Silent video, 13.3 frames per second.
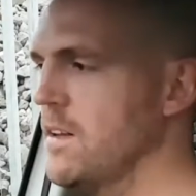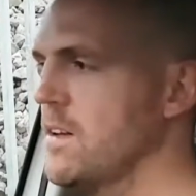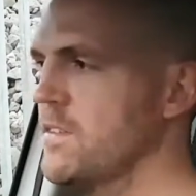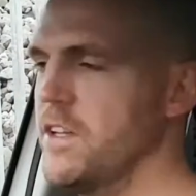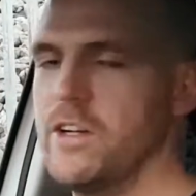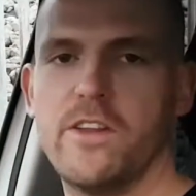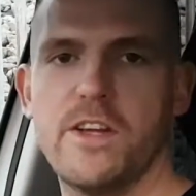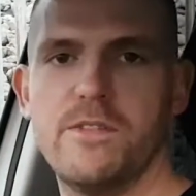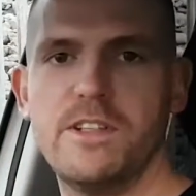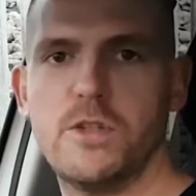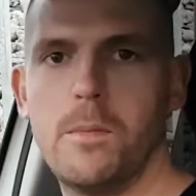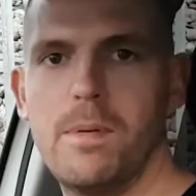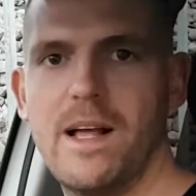They're not the original
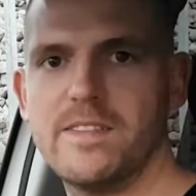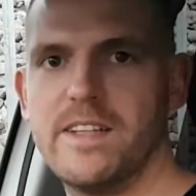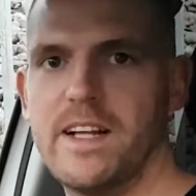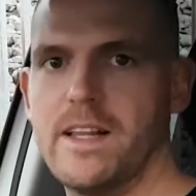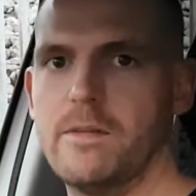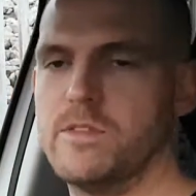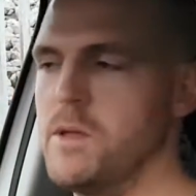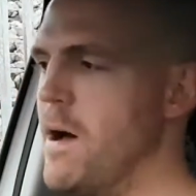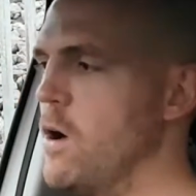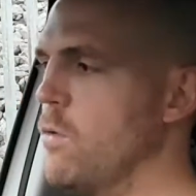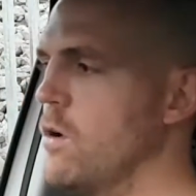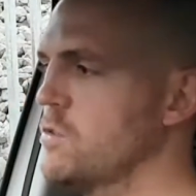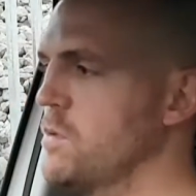plastic clips, they're metal
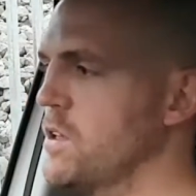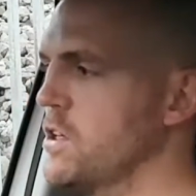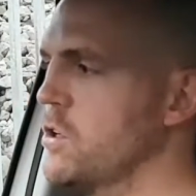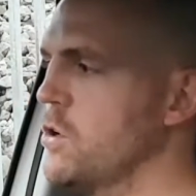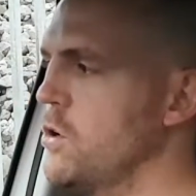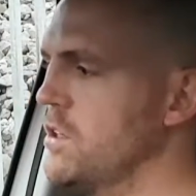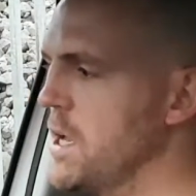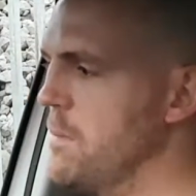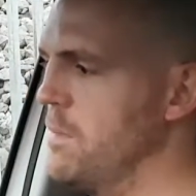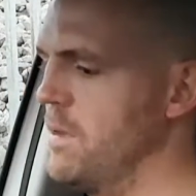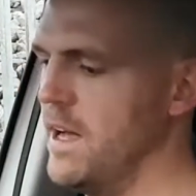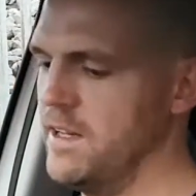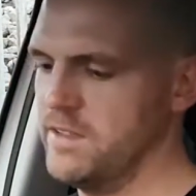ones, but they're going to hold it in
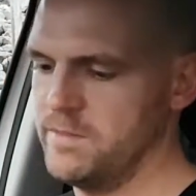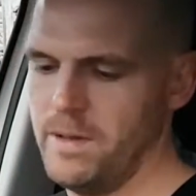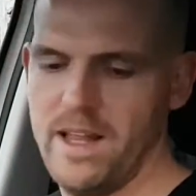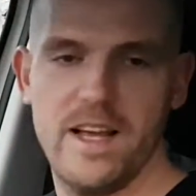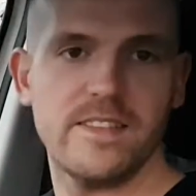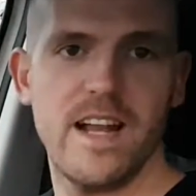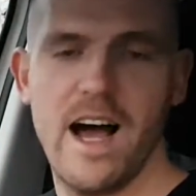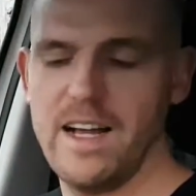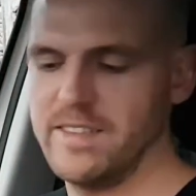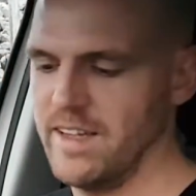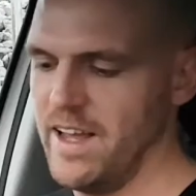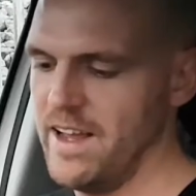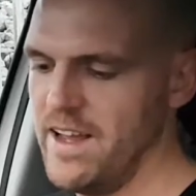place nicely,